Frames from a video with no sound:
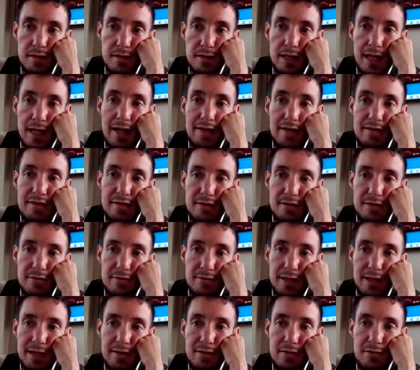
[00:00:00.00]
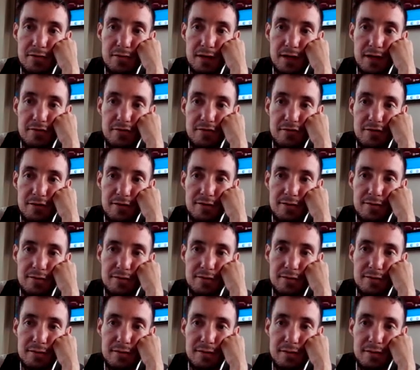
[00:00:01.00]
that's a great question
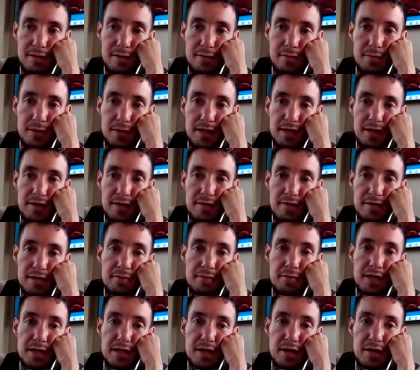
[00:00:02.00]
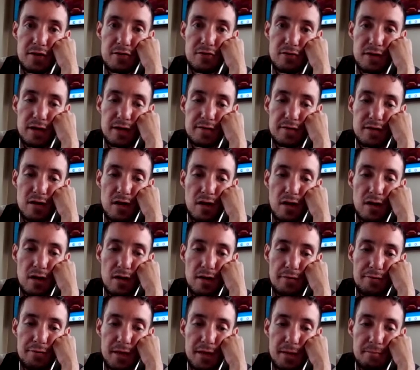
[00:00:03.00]
because I'm going to address
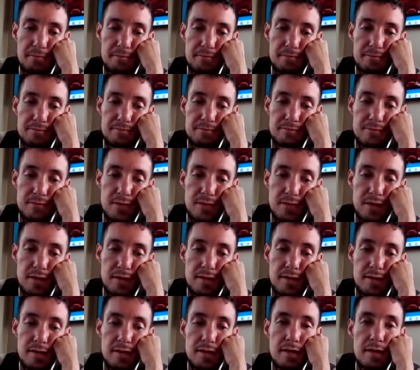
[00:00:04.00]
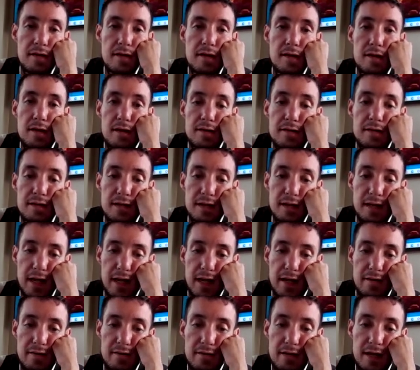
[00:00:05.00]
all of them
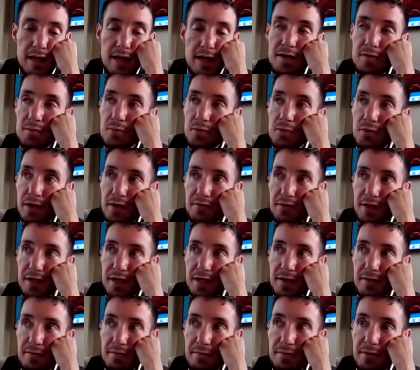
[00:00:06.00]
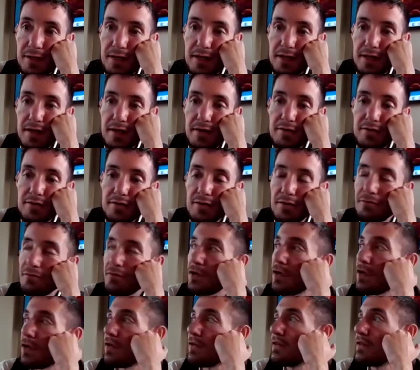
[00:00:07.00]
today in brevity, because the
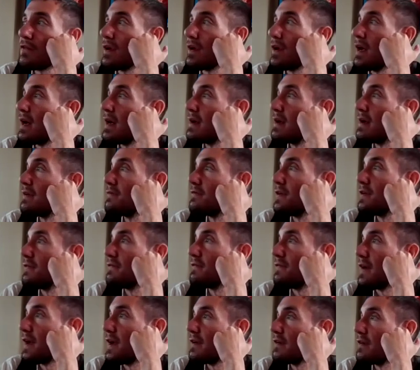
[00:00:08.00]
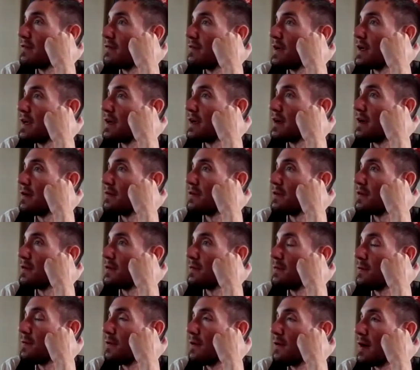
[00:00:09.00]
first line of defense when it comes to
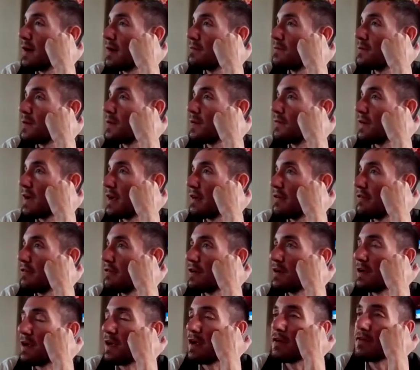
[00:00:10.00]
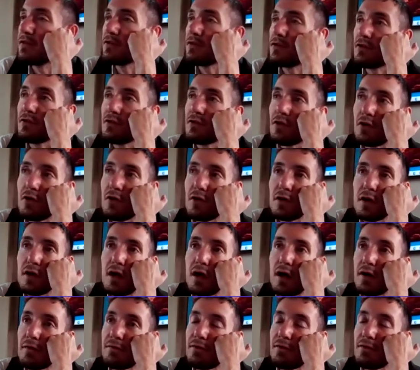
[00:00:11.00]
fraud prevention is to turn
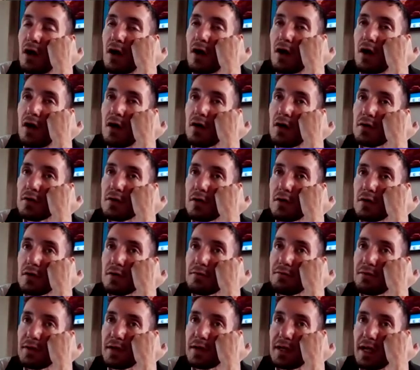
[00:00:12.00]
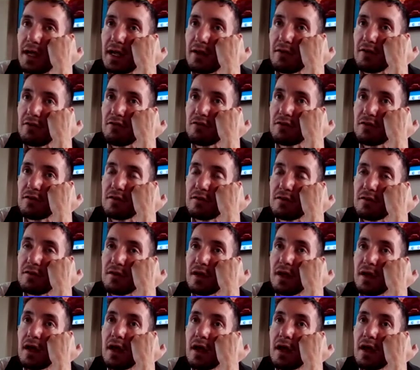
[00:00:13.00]
off all notifications